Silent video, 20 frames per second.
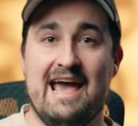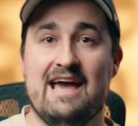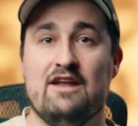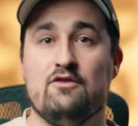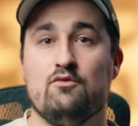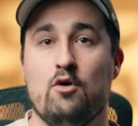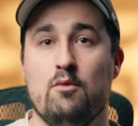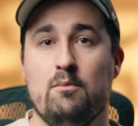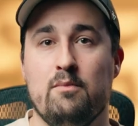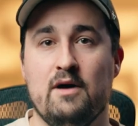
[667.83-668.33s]
and
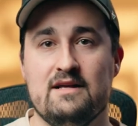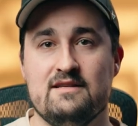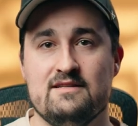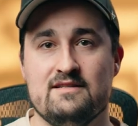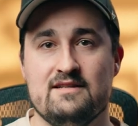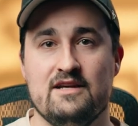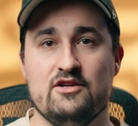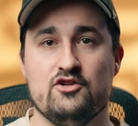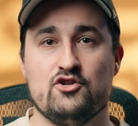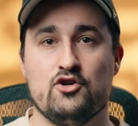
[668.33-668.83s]

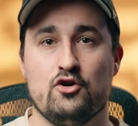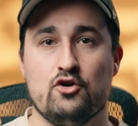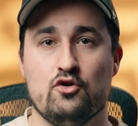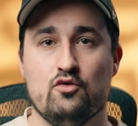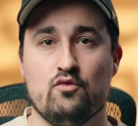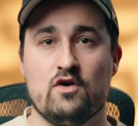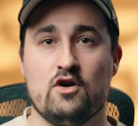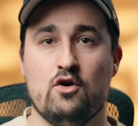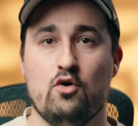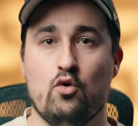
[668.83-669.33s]
robust
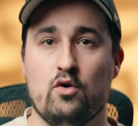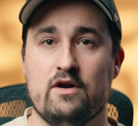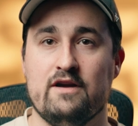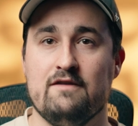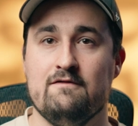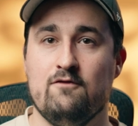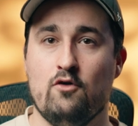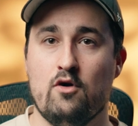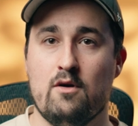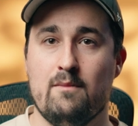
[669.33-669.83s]
internal recording
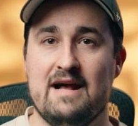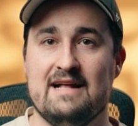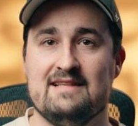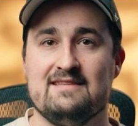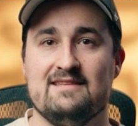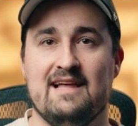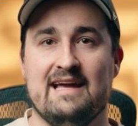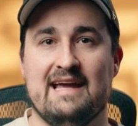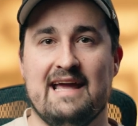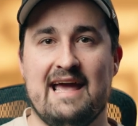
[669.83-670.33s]

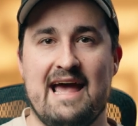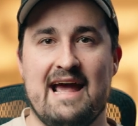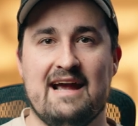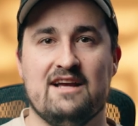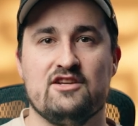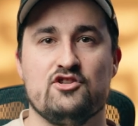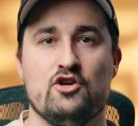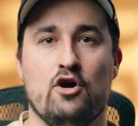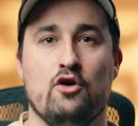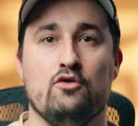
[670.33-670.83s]
formats like
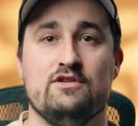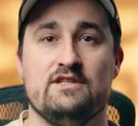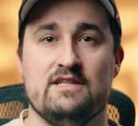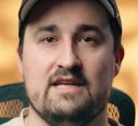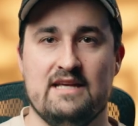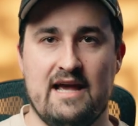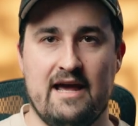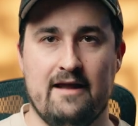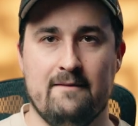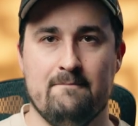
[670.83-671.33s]

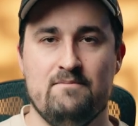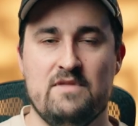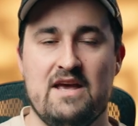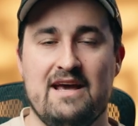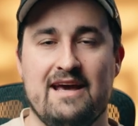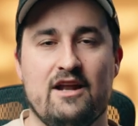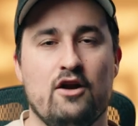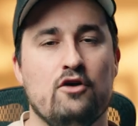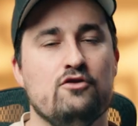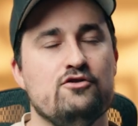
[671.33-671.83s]
XOCN.
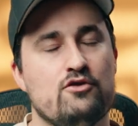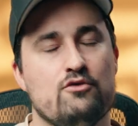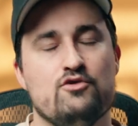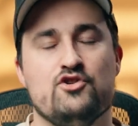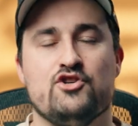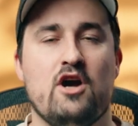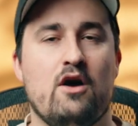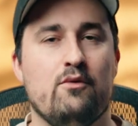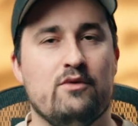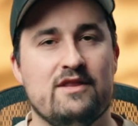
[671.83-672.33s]
It also
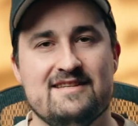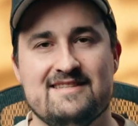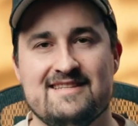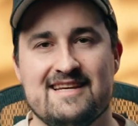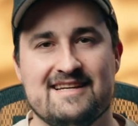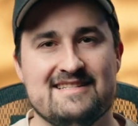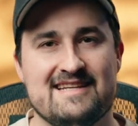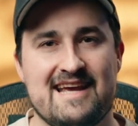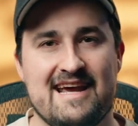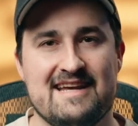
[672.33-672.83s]
shot with a
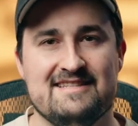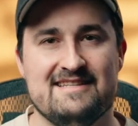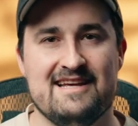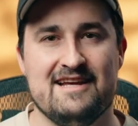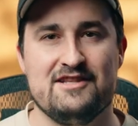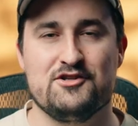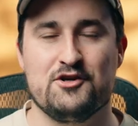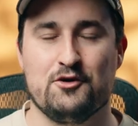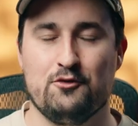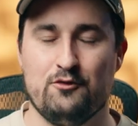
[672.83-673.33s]
6K
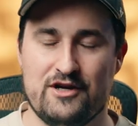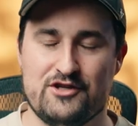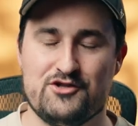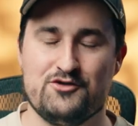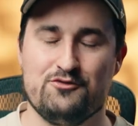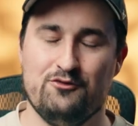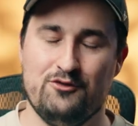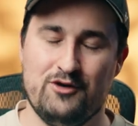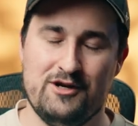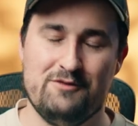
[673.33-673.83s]
sensor,
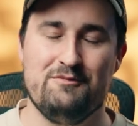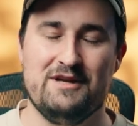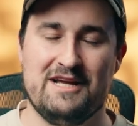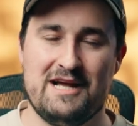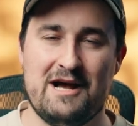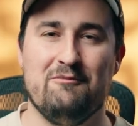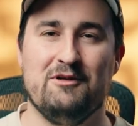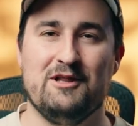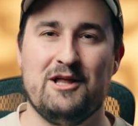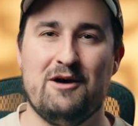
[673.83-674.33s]
which would
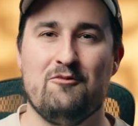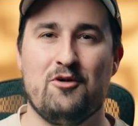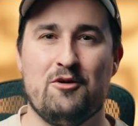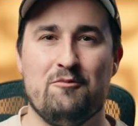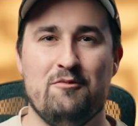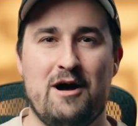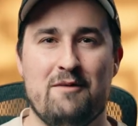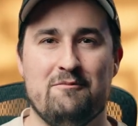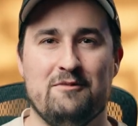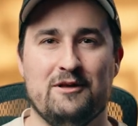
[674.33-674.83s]
become a lot more
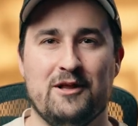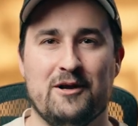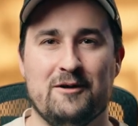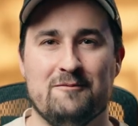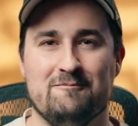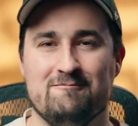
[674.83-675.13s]
popular.